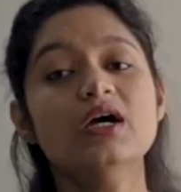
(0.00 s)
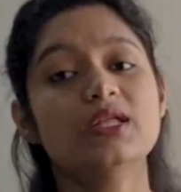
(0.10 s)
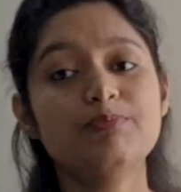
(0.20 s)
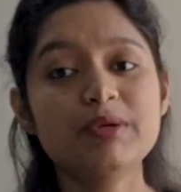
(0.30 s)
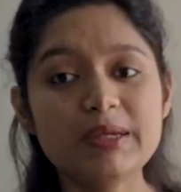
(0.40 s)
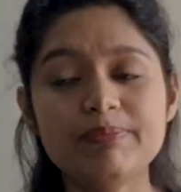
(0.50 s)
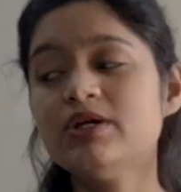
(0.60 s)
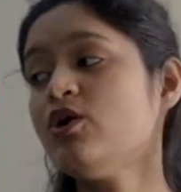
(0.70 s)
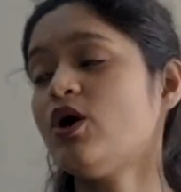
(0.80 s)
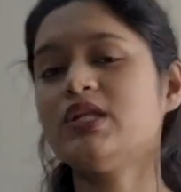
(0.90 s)
the
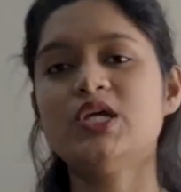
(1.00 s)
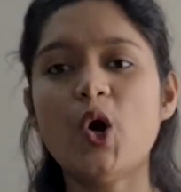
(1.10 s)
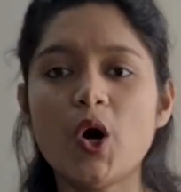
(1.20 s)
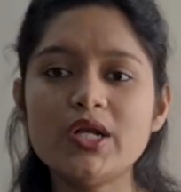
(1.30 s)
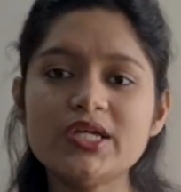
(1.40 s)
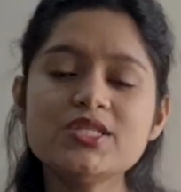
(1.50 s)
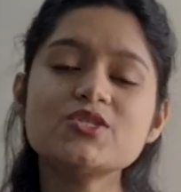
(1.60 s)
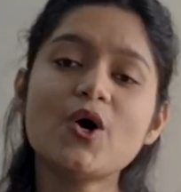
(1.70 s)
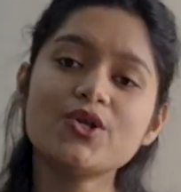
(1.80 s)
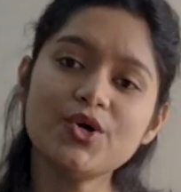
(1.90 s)
people or the audience
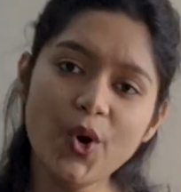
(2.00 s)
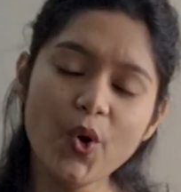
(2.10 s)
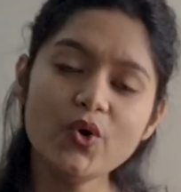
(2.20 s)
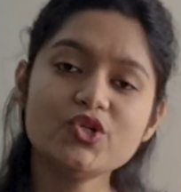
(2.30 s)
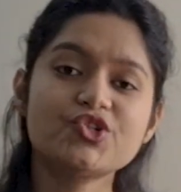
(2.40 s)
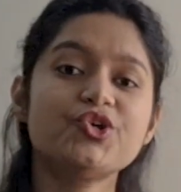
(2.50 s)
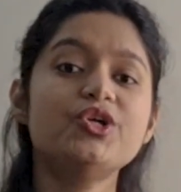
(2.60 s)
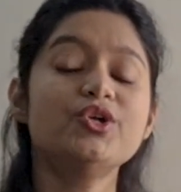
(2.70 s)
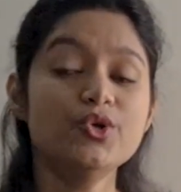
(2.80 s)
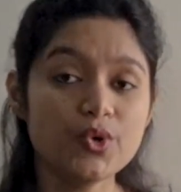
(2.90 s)
on a whole should
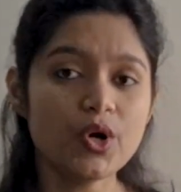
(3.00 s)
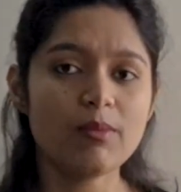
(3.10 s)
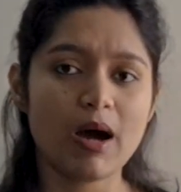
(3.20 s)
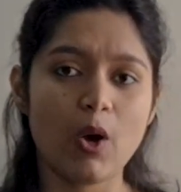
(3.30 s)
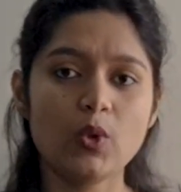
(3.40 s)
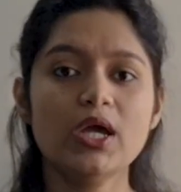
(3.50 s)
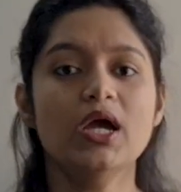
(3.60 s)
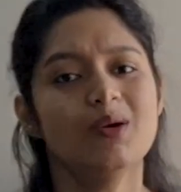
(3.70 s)
know about,